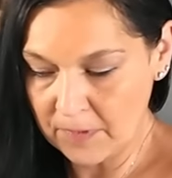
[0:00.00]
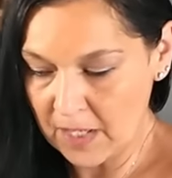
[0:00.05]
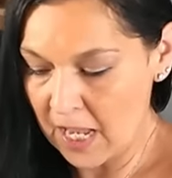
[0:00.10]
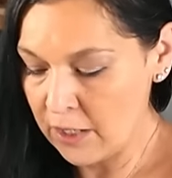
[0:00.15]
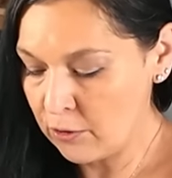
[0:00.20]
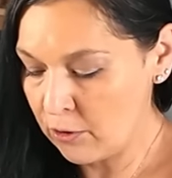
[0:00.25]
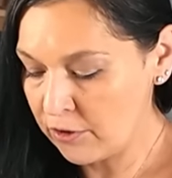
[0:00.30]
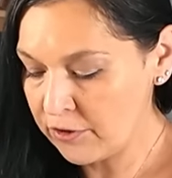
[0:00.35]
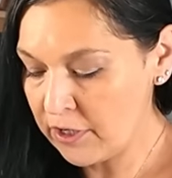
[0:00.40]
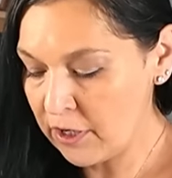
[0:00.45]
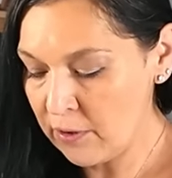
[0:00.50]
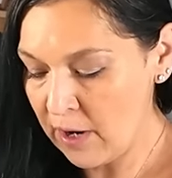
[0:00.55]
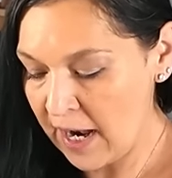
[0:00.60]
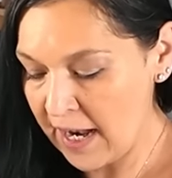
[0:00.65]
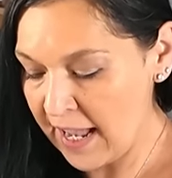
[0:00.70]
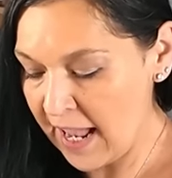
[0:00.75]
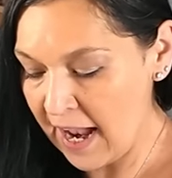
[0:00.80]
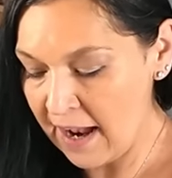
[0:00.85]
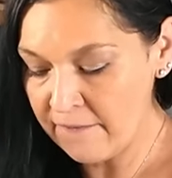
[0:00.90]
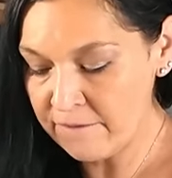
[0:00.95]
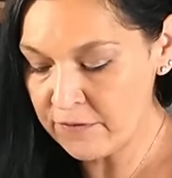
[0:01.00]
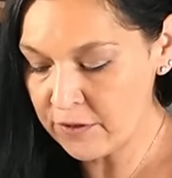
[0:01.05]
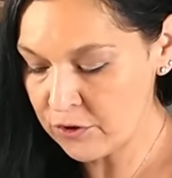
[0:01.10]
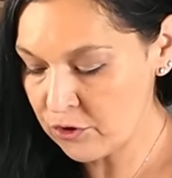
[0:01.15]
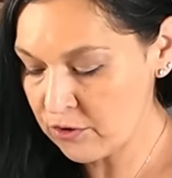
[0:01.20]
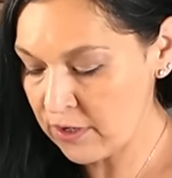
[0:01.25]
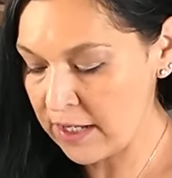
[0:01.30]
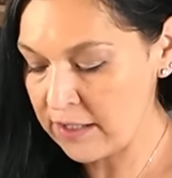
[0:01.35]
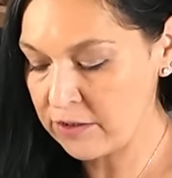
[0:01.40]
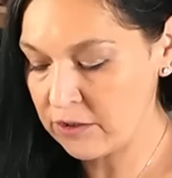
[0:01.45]
And although I have the
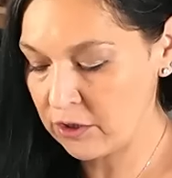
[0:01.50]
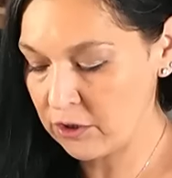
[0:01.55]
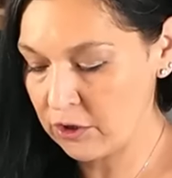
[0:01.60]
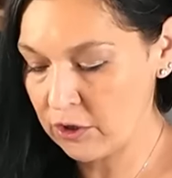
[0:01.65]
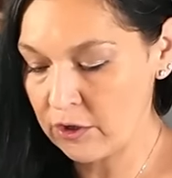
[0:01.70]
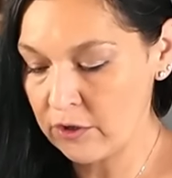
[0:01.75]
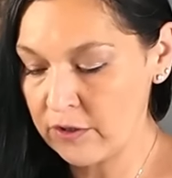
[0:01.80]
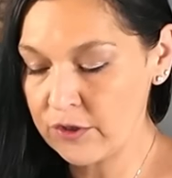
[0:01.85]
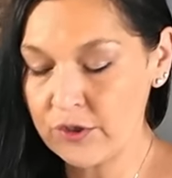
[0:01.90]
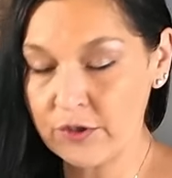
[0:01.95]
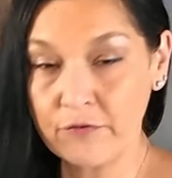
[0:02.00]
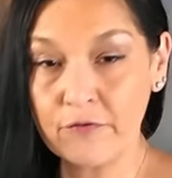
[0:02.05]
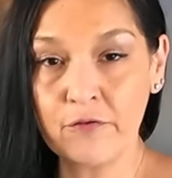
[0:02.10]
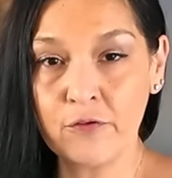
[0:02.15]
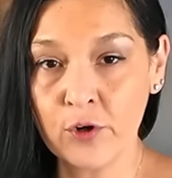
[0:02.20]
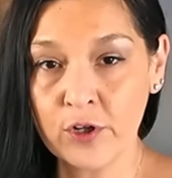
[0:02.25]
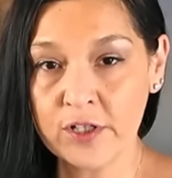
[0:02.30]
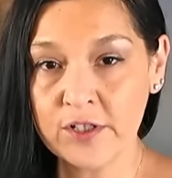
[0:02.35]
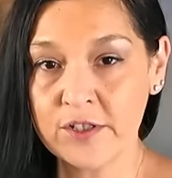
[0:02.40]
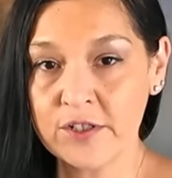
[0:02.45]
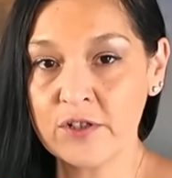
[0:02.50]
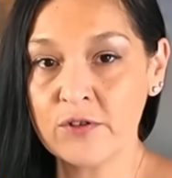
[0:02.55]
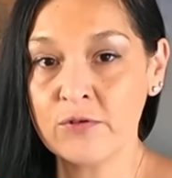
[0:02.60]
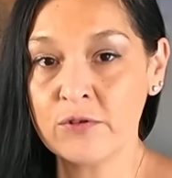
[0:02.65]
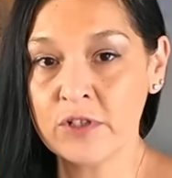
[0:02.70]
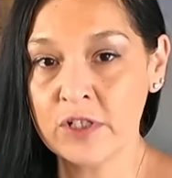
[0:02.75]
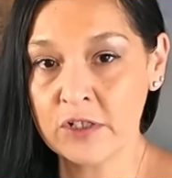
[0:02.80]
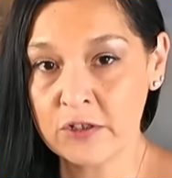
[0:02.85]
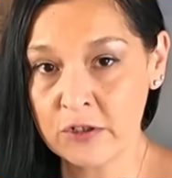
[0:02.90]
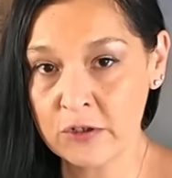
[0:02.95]
strength and courage and
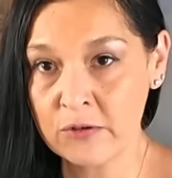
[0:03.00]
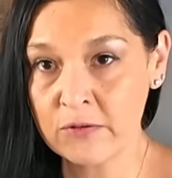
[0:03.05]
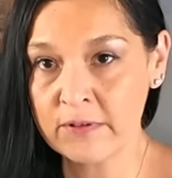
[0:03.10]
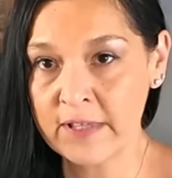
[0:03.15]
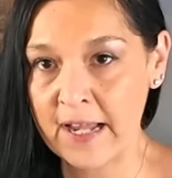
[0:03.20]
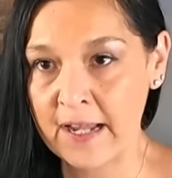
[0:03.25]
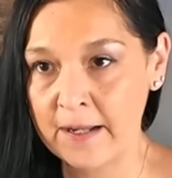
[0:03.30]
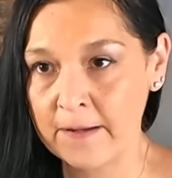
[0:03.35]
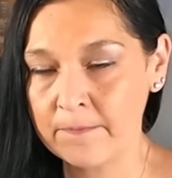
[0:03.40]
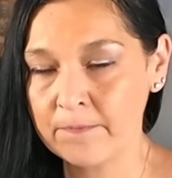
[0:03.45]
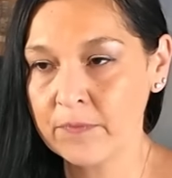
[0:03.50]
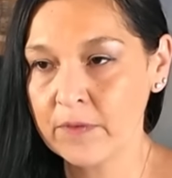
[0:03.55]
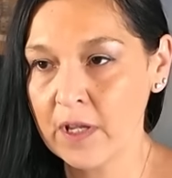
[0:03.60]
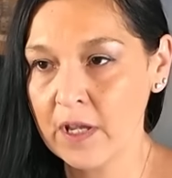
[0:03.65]
fortitude to do that,